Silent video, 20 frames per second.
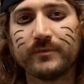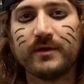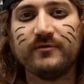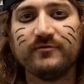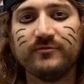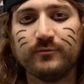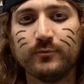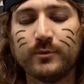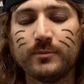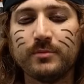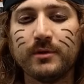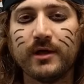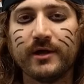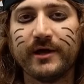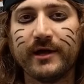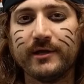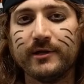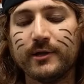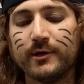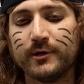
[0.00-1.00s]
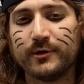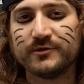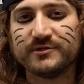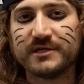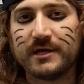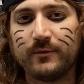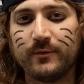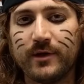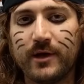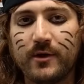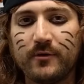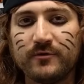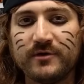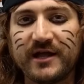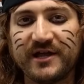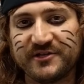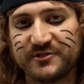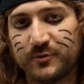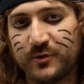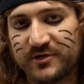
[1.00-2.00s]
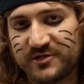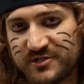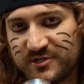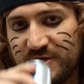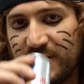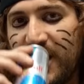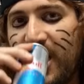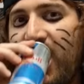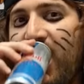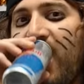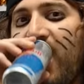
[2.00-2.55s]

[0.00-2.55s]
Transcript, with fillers: if we block out logos that we own. Next question.